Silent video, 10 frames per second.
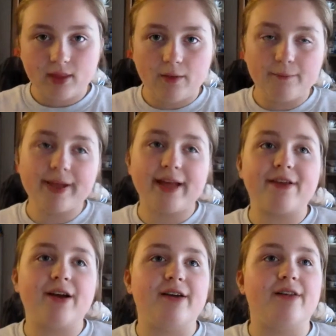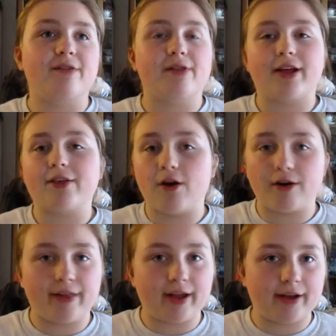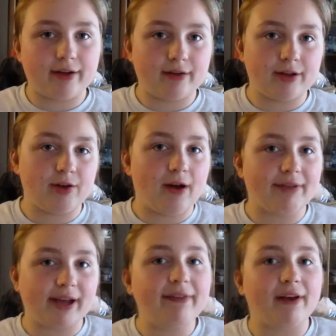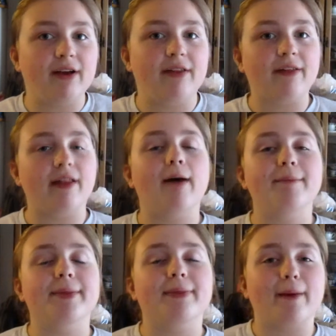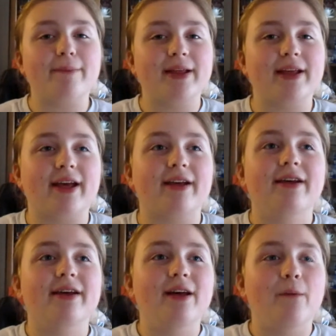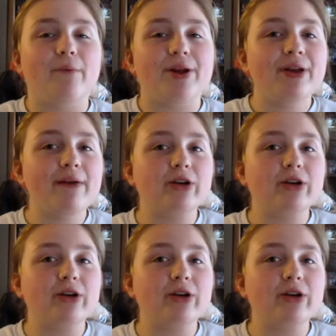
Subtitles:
we get there, and then they're like, sorry, like, you have to get there. And then I'm thinking, we don't have a